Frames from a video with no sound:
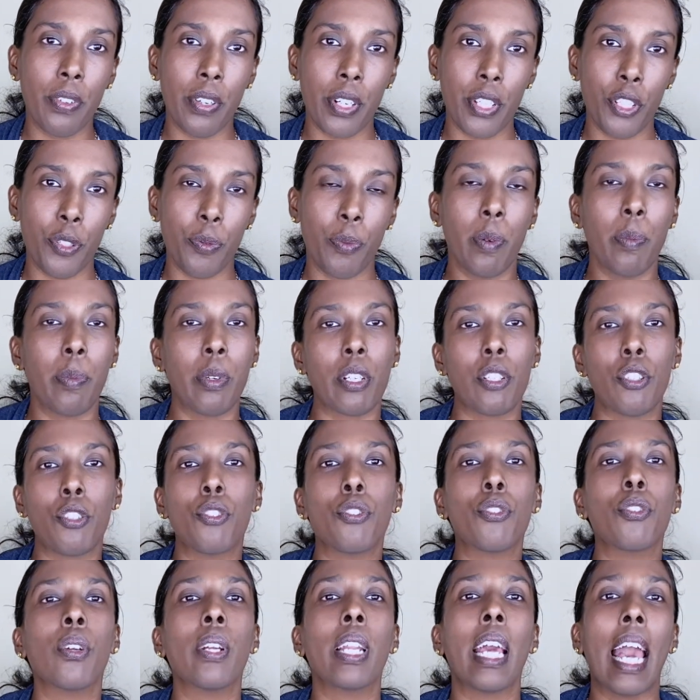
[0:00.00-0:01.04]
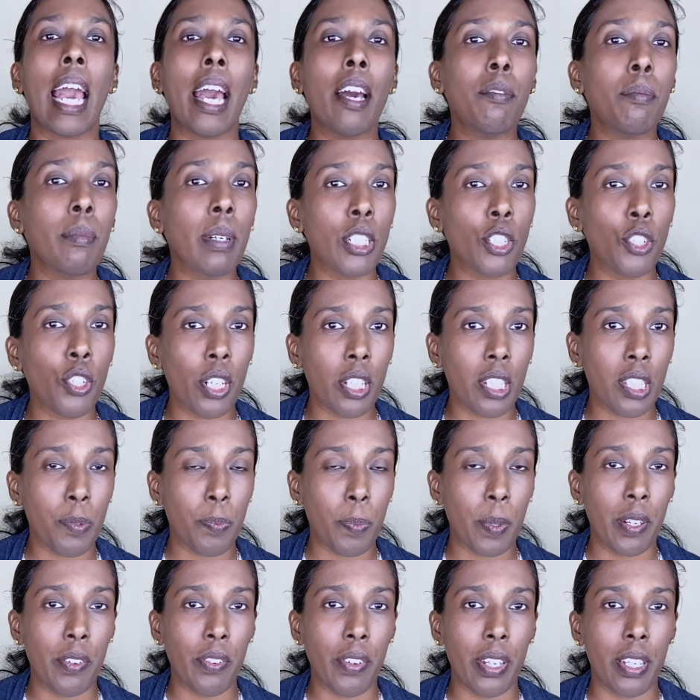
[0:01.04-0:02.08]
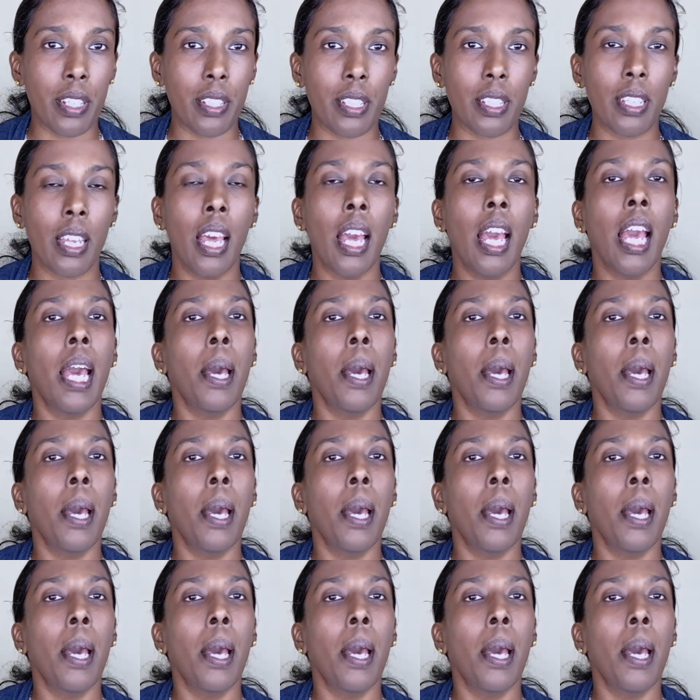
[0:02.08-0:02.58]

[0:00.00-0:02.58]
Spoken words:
resume because you don't have much experience.